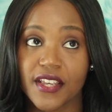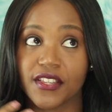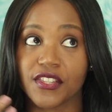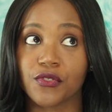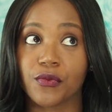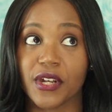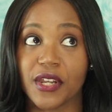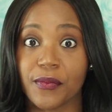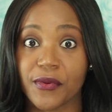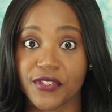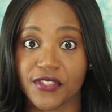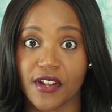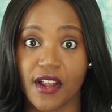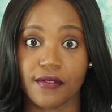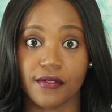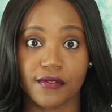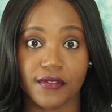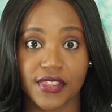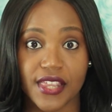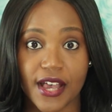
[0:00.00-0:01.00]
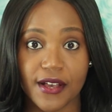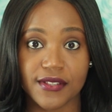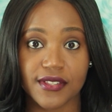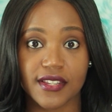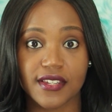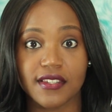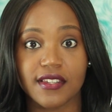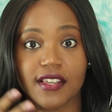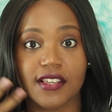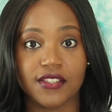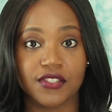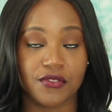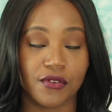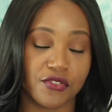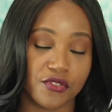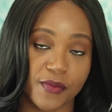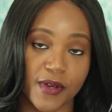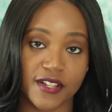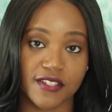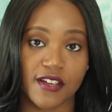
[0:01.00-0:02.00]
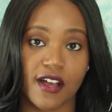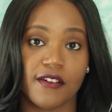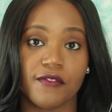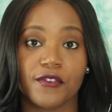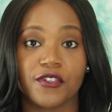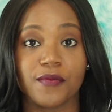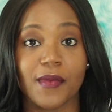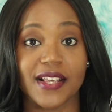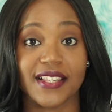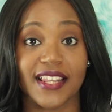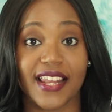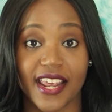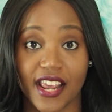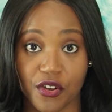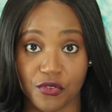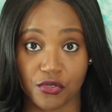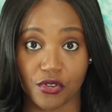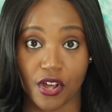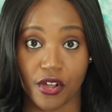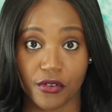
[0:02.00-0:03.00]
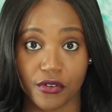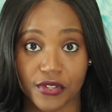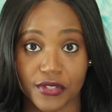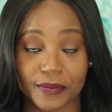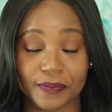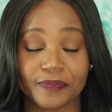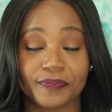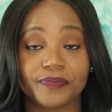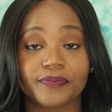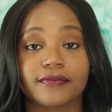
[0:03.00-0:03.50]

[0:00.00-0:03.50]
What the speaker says: because 20% off of $1,000 is $200 off, which makes it $800.